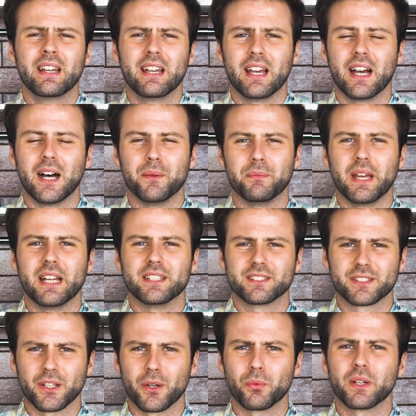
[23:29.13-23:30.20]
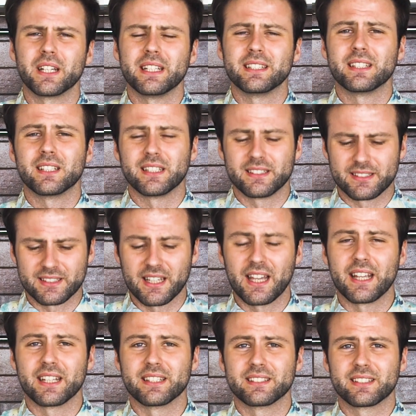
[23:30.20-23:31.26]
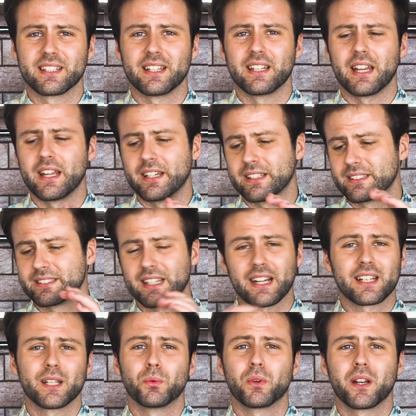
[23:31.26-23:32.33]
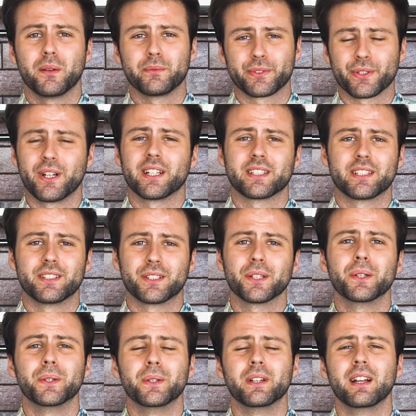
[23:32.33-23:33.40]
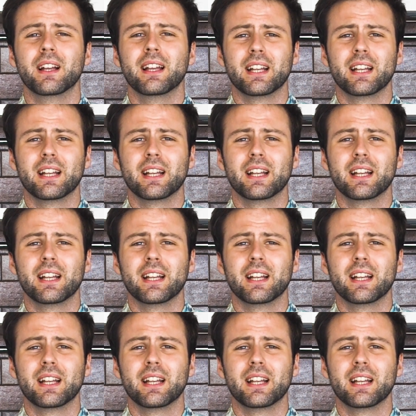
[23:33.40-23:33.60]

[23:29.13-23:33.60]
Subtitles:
And so what he is saying is that, and exactly what I'm trying to do,